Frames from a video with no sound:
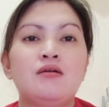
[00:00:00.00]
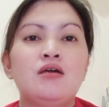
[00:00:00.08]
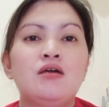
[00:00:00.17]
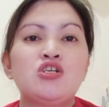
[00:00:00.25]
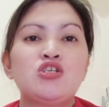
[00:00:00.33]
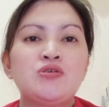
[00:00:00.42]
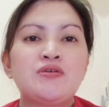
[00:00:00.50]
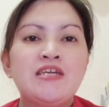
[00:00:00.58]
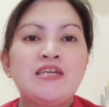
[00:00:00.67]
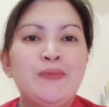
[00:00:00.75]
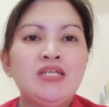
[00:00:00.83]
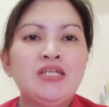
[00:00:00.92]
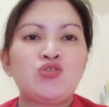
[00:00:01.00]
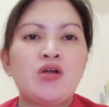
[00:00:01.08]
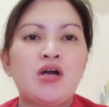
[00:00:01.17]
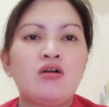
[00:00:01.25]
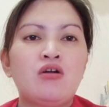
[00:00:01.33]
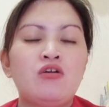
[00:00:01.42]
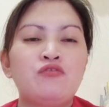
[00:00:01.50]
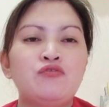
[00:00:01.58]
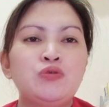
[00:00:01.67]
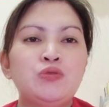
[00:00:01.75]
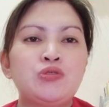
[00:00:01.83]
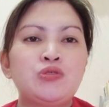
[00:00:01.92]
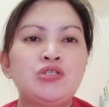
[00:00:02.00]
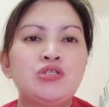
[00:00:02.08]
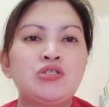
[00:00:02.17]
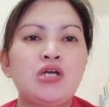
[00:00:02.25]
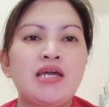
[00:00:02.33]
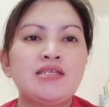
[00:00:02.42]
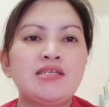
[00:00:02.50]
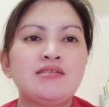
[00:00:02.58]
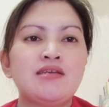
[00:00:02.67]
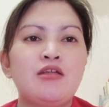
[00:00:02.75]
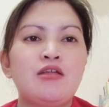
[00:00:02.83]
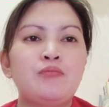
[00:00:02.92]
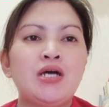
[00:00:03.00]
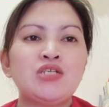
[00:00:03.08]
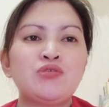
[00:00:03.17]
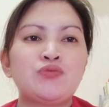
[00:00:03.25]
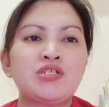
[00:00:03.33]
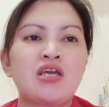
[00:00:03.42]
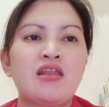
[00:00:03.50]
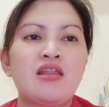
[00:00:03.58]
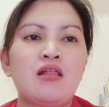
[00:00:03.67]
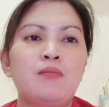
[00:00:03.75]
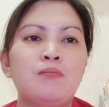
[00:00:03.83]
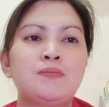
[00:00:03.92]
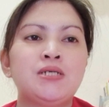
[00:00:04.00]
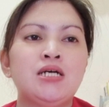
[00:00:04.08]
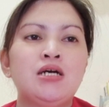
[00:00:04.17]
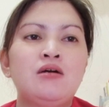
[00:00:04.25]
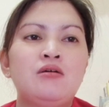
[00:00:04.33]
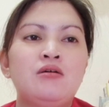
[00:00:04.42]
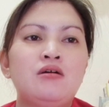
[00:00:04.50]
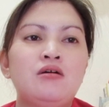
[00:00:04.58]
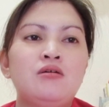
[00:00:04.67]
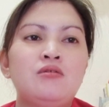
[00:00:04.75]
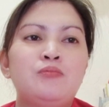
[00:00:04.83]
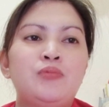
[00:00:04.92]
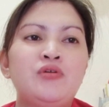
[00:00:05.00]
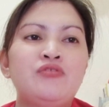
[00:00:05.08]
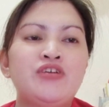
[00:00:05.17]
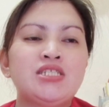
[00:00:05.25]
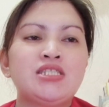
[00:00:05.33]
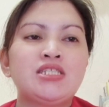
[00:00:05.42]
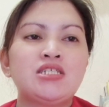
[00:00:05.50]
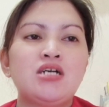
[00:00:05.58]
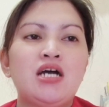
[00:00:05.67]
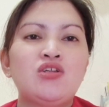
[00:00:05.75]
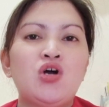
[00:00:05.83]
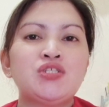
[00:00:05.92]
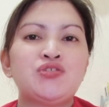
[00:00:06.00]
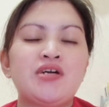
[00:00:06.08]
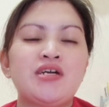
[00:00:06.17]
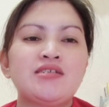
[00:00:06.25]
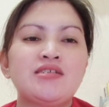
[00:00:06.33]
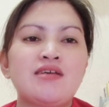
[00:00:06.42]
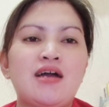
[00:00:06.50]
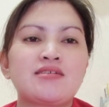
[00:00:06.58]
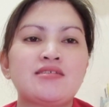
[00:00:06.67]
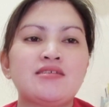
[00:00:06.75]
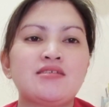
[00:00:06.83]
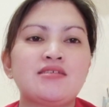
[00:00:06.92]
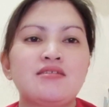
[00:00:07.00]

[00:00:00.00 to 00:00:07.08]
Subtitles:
so keeping track of user IDs and passwords can help prevent unauthorized access.